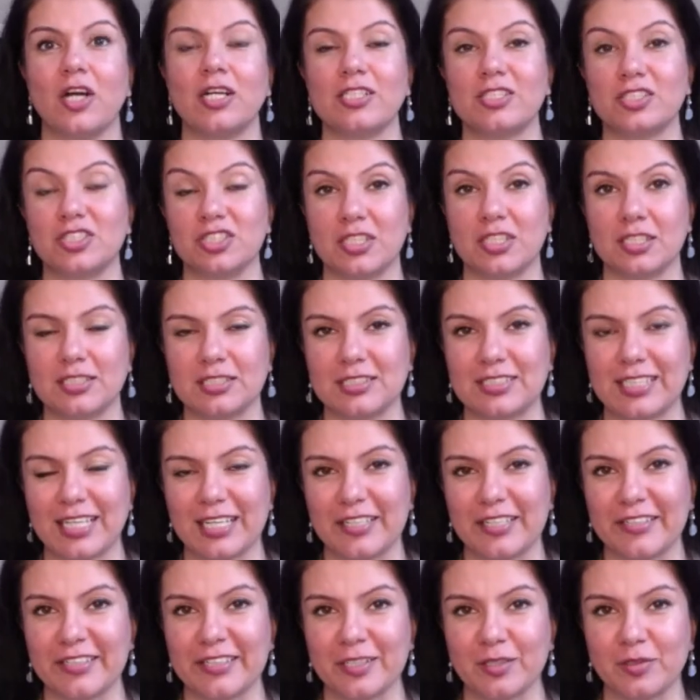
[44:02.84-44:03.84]
not just
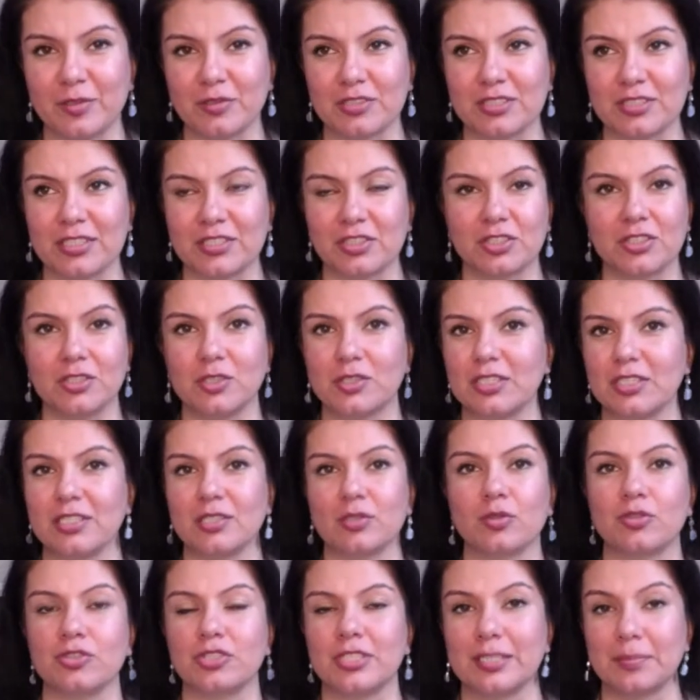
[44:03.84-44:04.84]
salary negotiation. You can
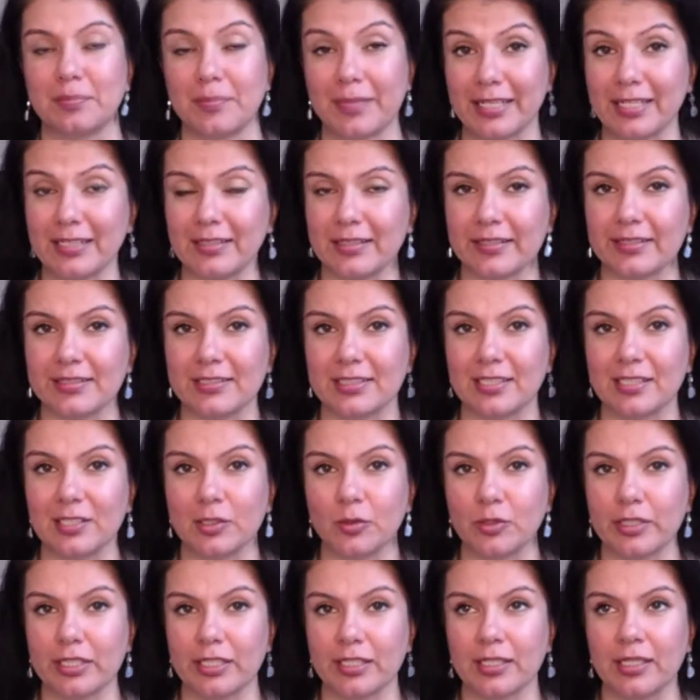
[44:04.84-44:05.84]
negotiate many things,
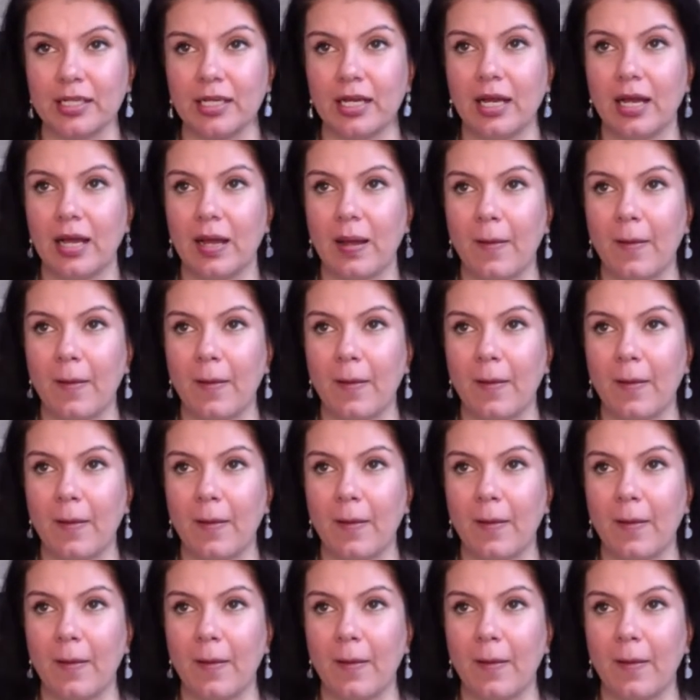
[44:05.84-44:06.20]
including